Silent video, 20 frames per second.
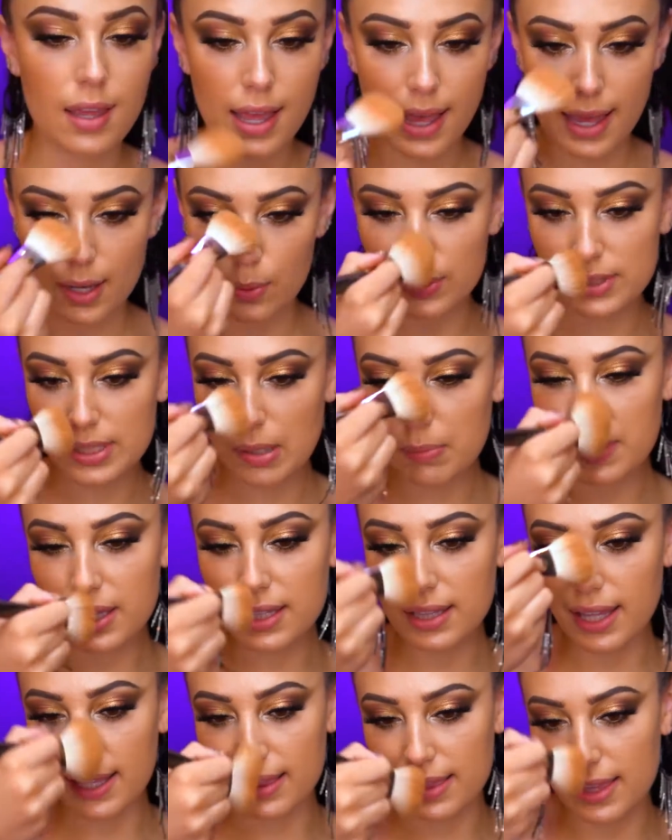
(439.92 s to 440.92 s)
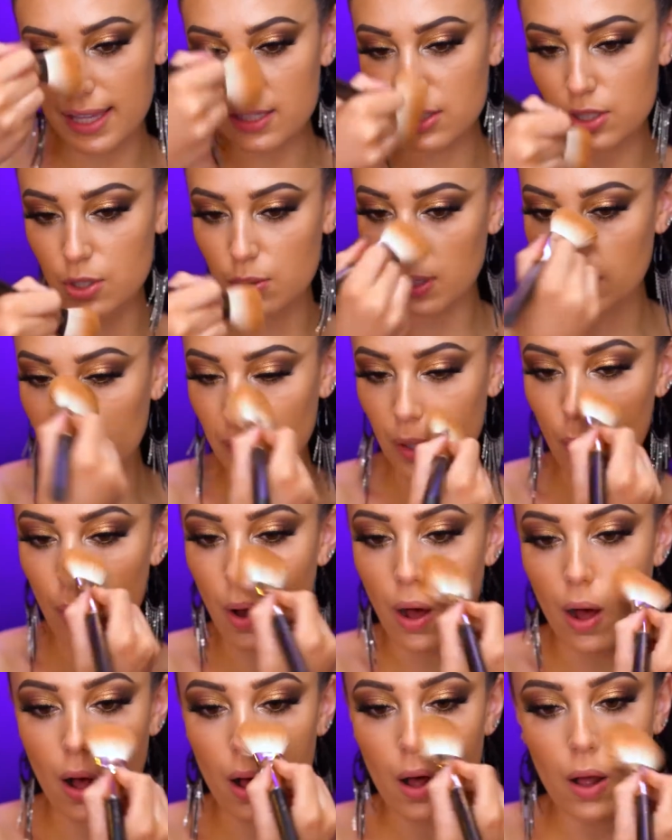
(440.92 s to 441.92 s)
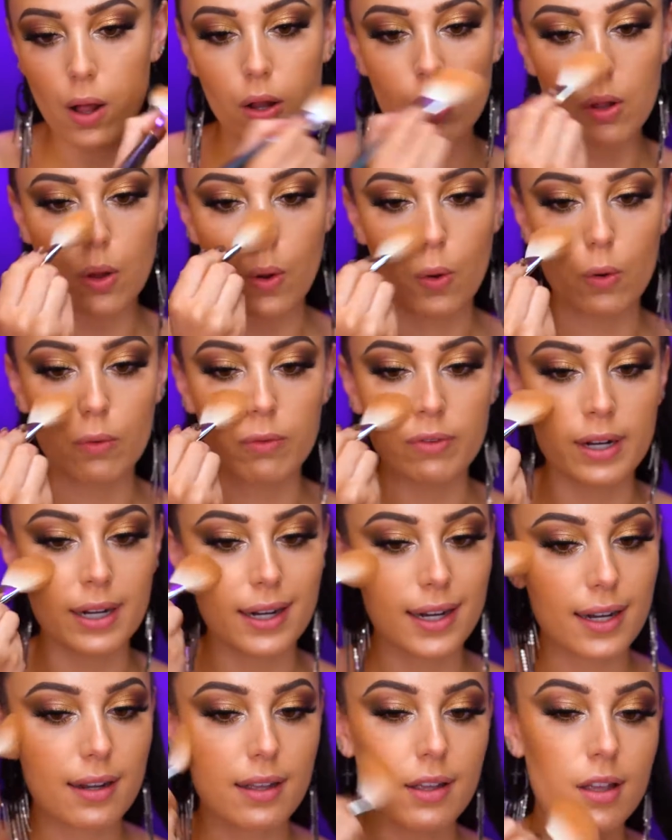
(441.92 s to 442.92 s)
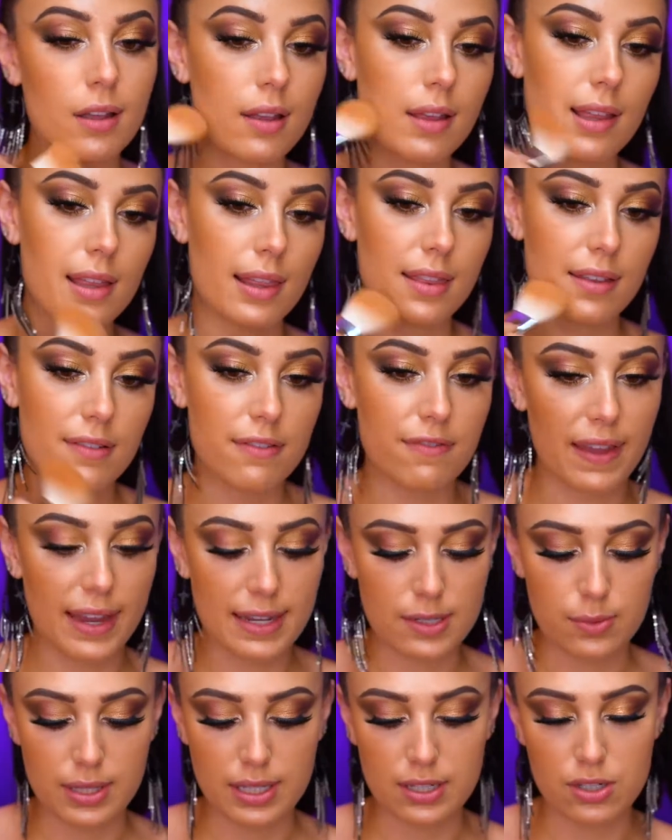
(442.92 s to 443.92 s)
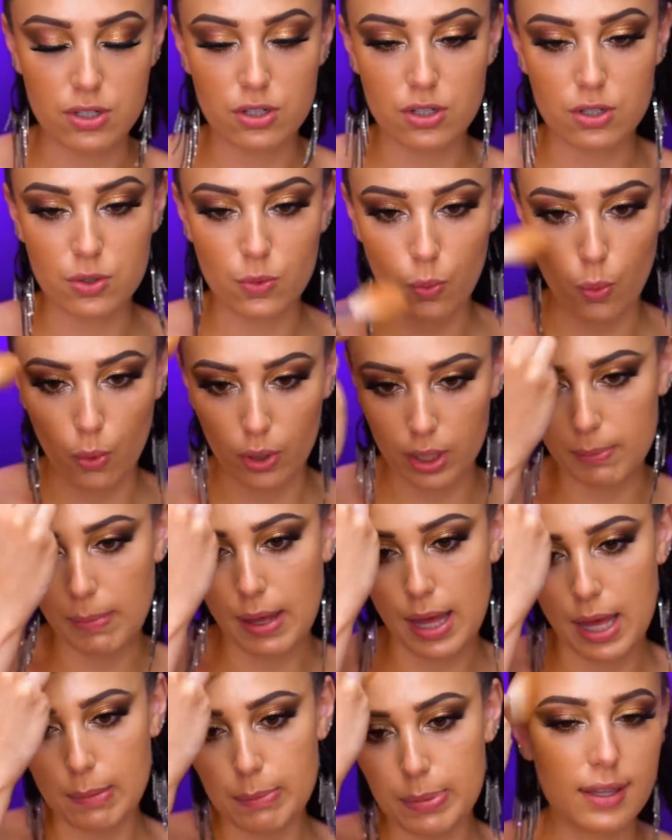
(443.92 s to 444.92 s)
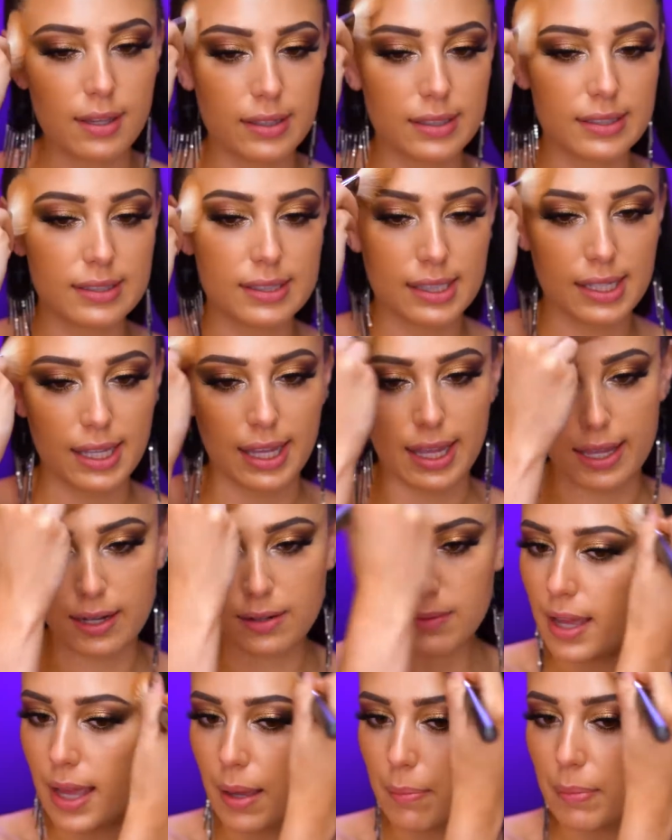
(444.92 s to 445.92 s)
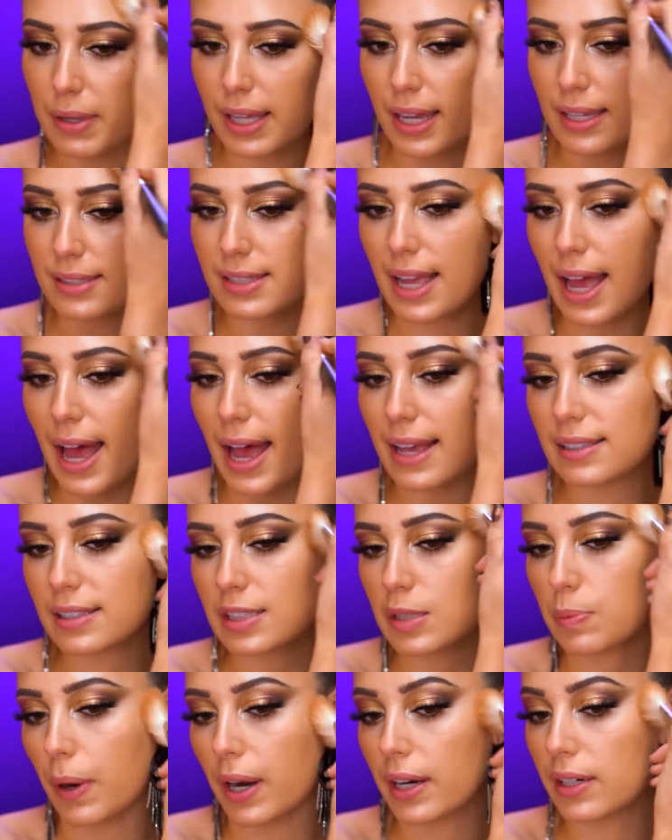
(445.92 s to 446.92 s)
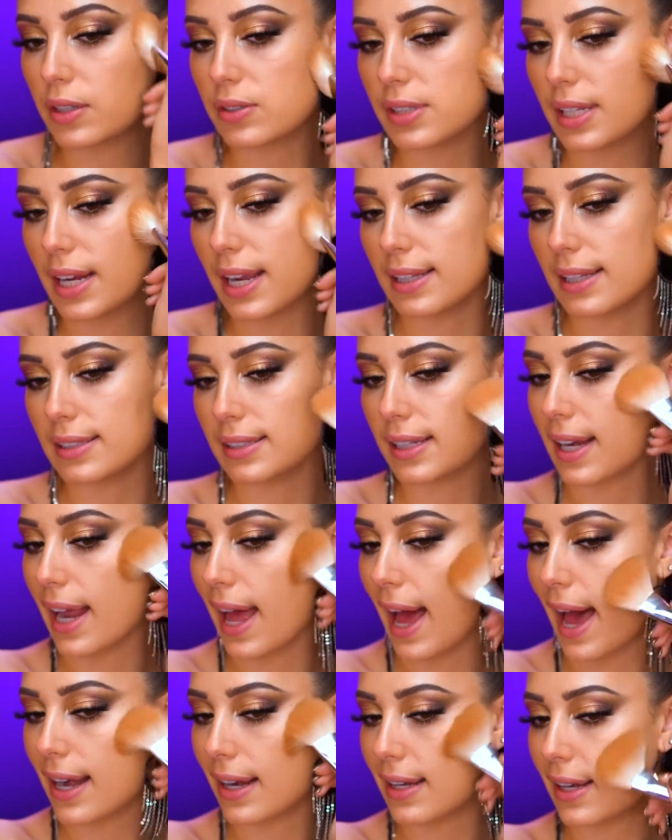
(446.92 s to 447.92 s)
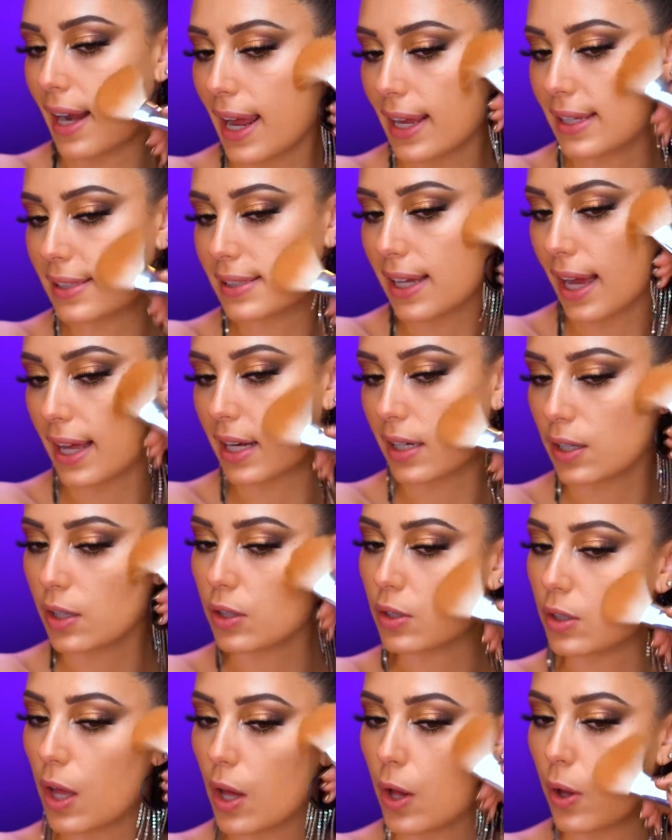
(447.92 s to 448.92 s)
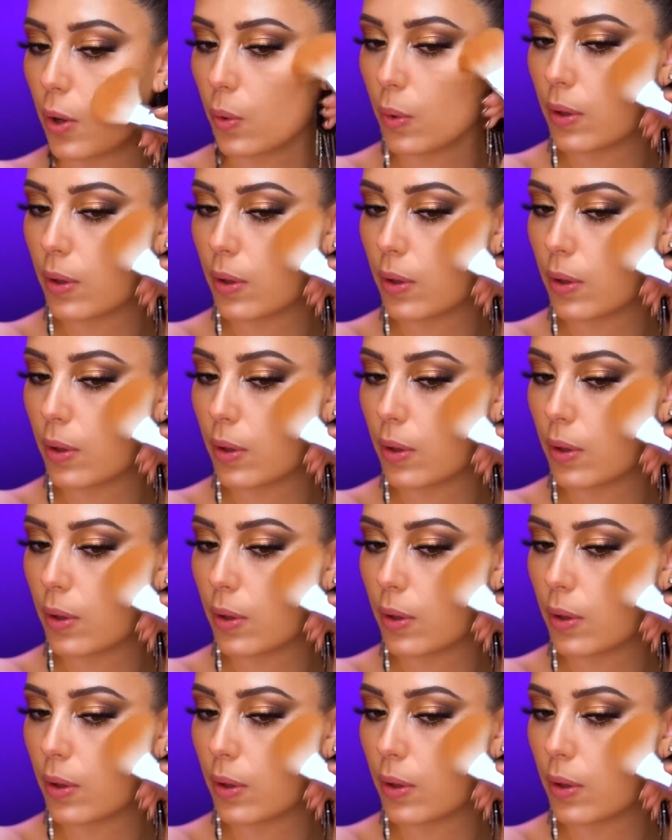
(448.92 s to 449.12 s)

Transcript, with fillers: And with something like this, you can go all over the face with it to just warm up the skin, and because it has sparkles in it, it's gonna add a nice kind of glow.